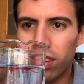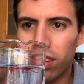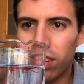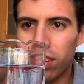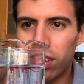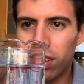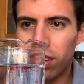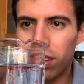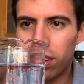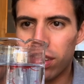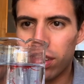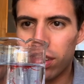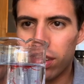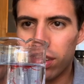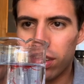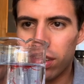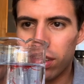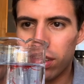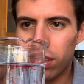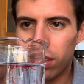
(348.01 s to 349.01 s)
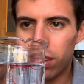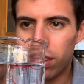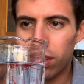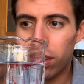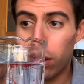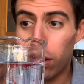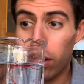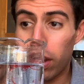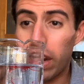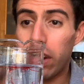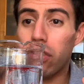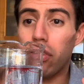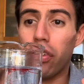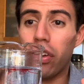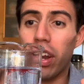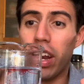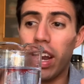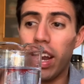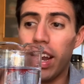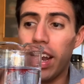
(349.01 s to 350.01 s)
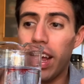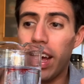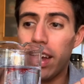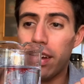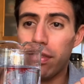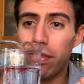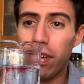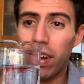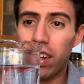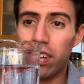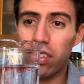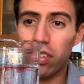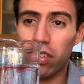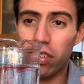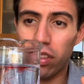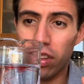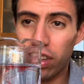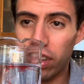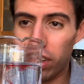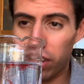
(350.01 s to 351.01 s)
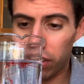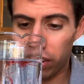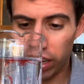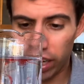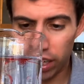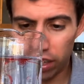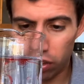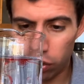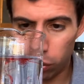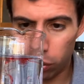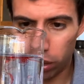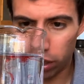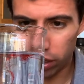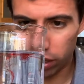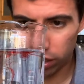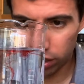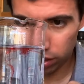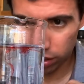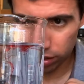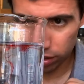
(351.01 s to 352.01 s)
It's actually a lot faster than our ice water,